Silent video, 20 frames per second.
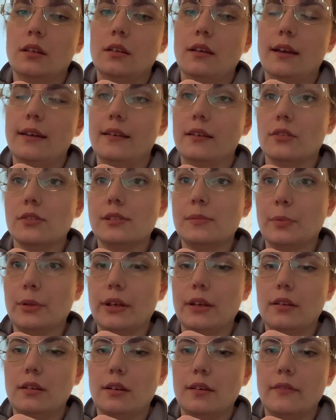And it'll
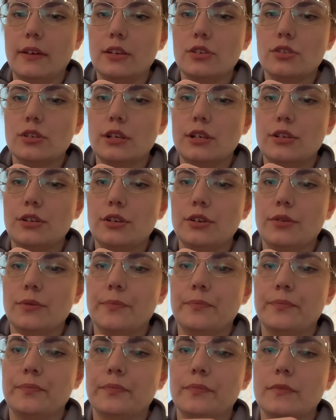split eventually too,
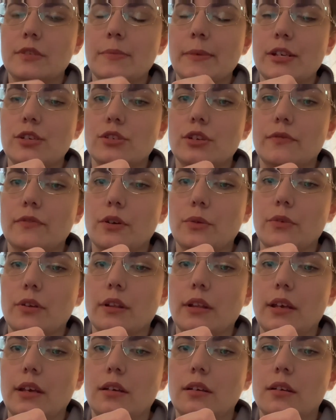especially if you're
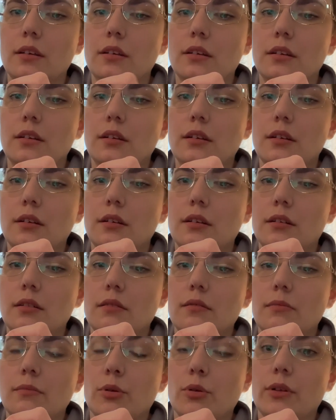really
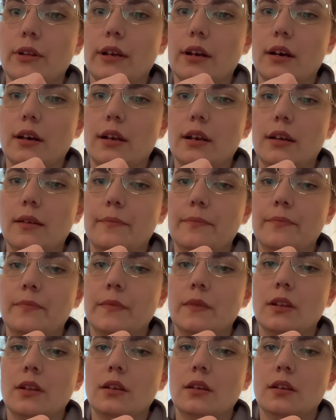pulling on it.
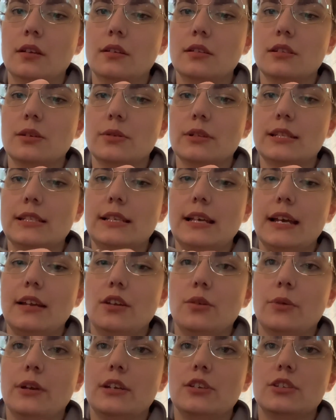So instead
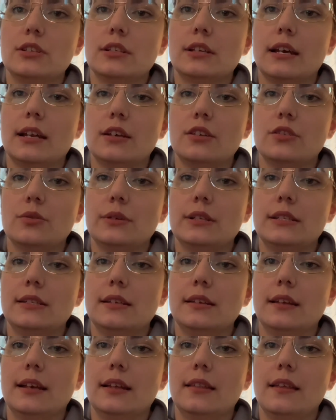you wanna just kind of twist
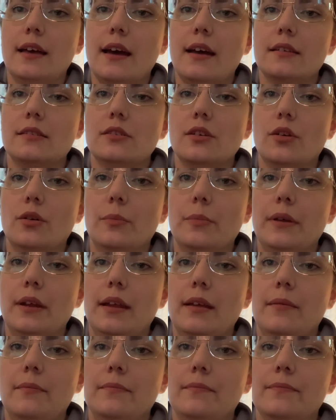it like that to open it.